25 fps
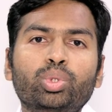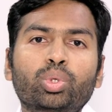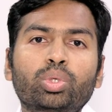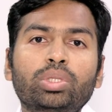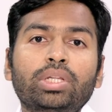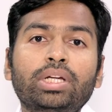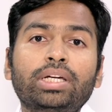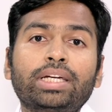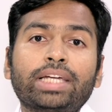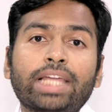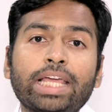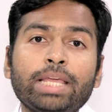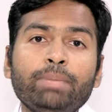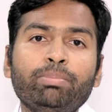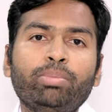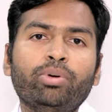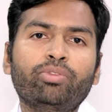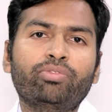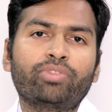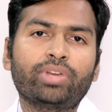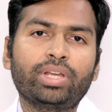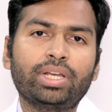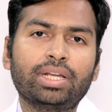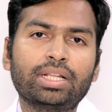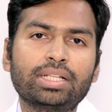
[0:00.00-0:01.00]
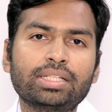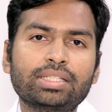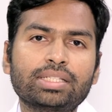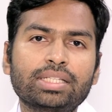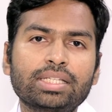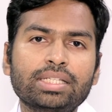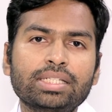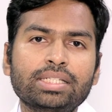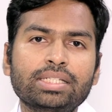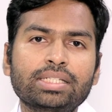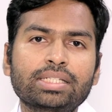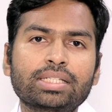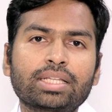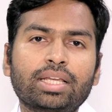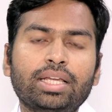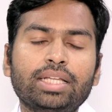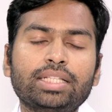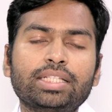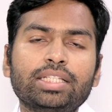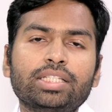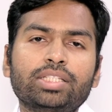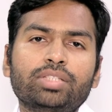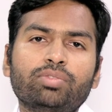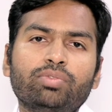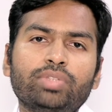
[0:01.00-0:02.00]
to show the type of renal cysts,
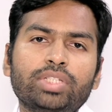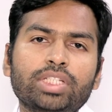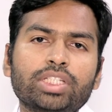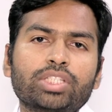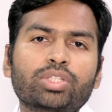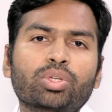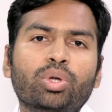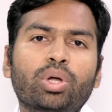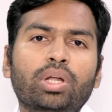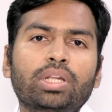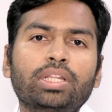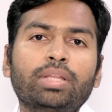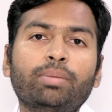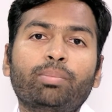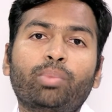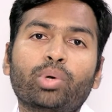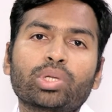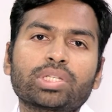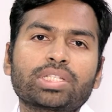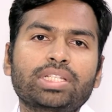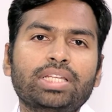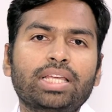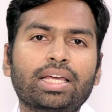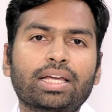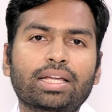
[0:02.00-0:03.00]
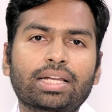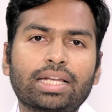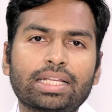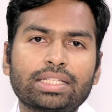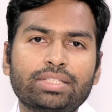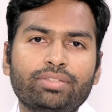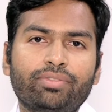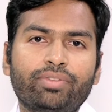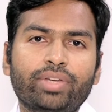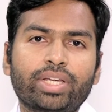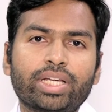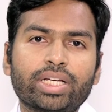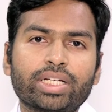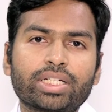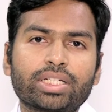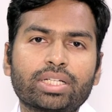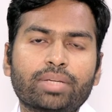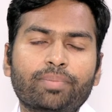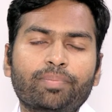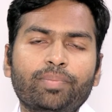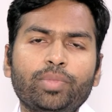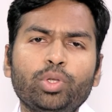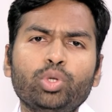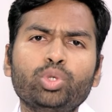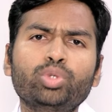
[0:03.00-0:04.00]
which is called the Bosnia
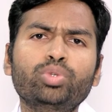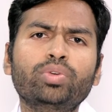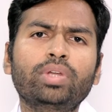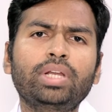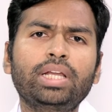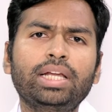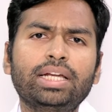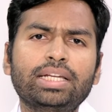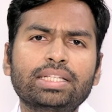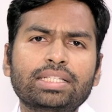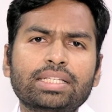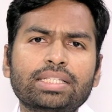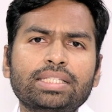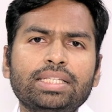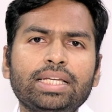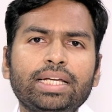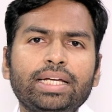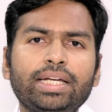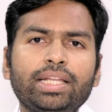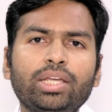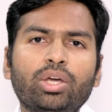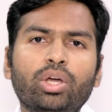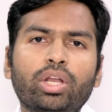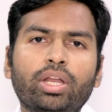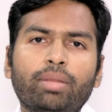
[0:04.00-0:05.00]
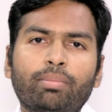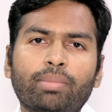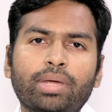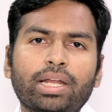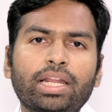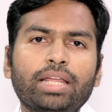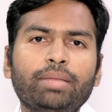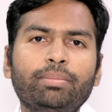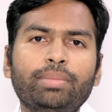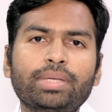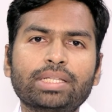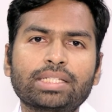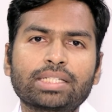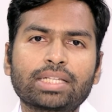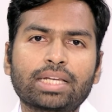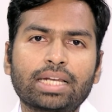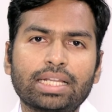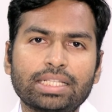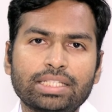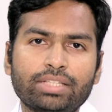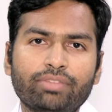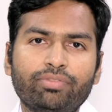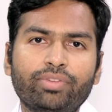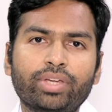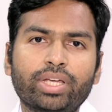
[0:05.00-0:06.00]
classification. Usually it is a CT or MRI based
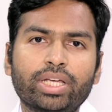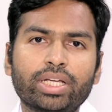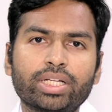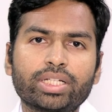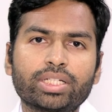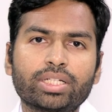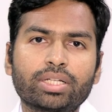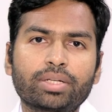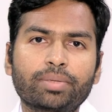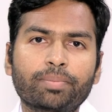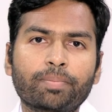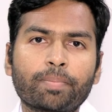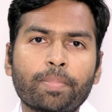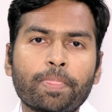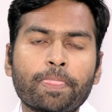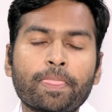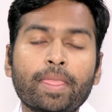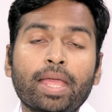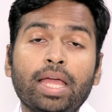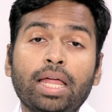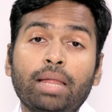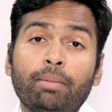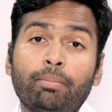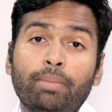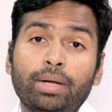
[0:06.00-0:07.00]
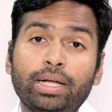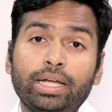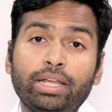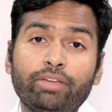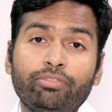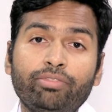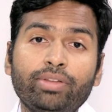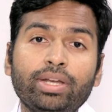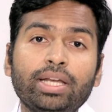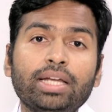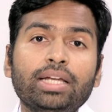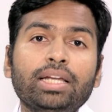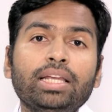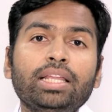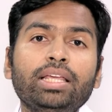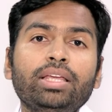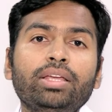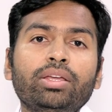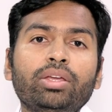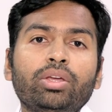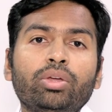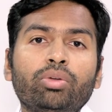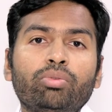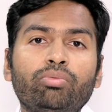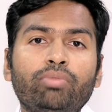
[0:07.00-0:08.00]
classification, but
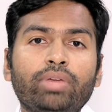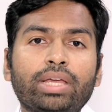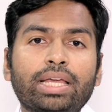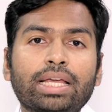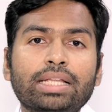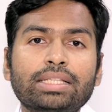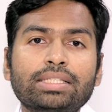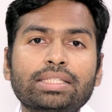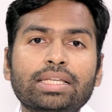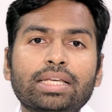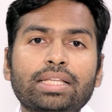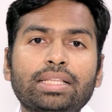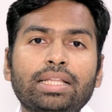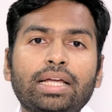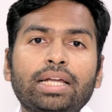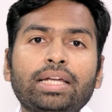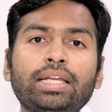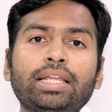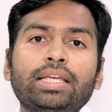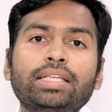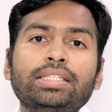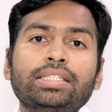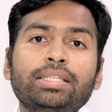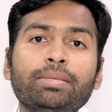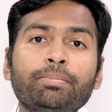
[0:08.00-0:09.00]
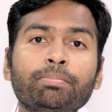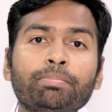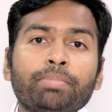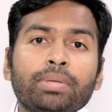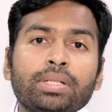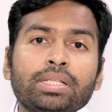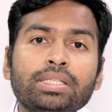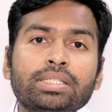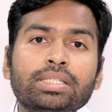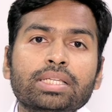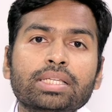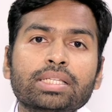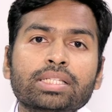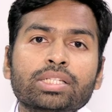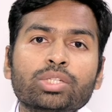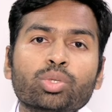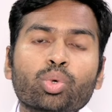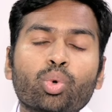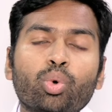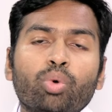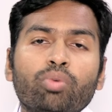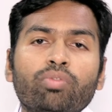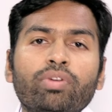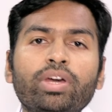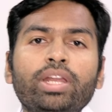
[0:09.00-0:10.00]
definitely we can say that a simple
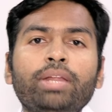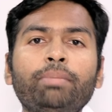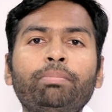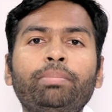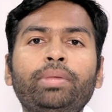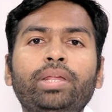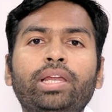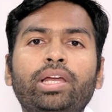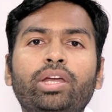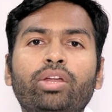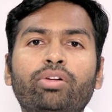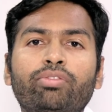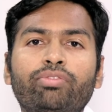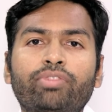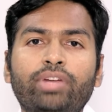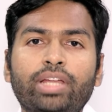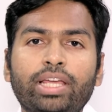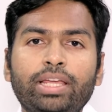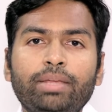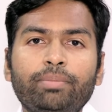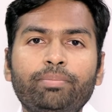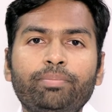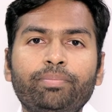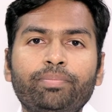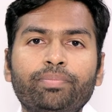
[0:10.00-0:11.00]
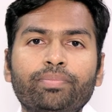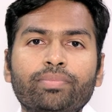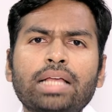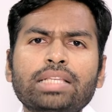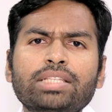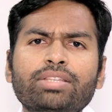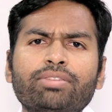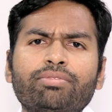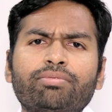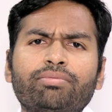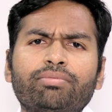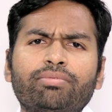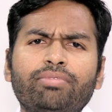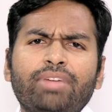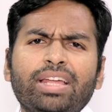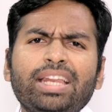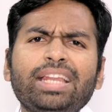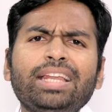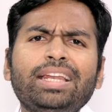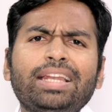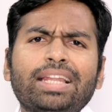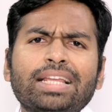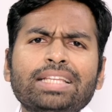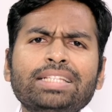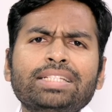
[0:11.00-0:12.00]
cyst over a period of time has a
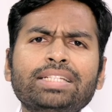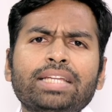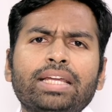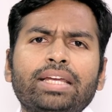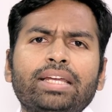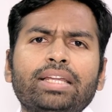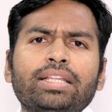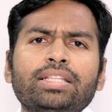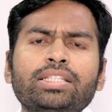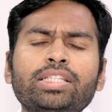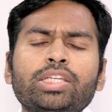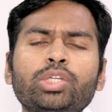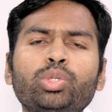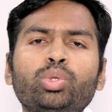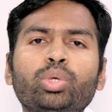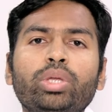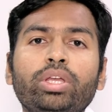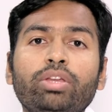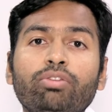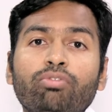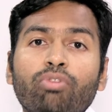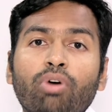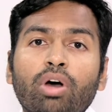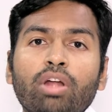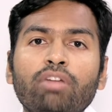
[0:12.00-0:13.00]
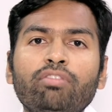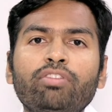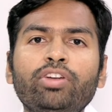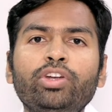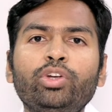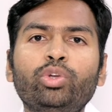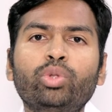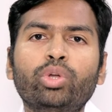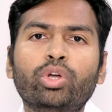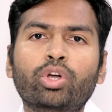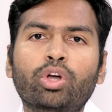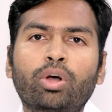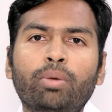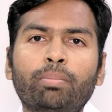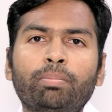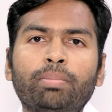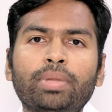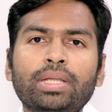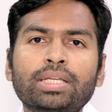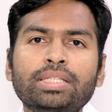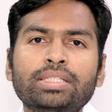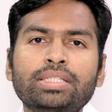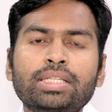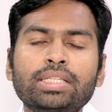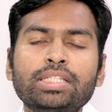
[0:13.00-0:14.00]
very less tendency to evolve into a
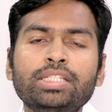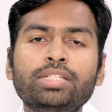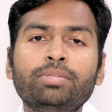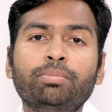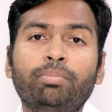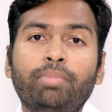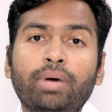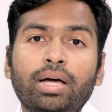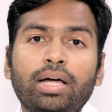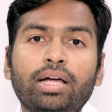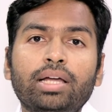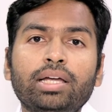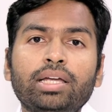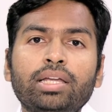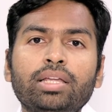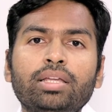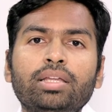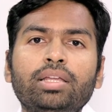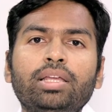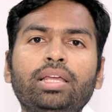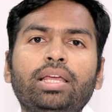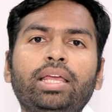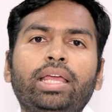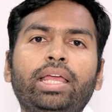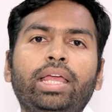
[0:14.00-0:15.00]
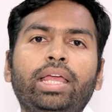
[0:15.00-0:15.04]
complex cyst, but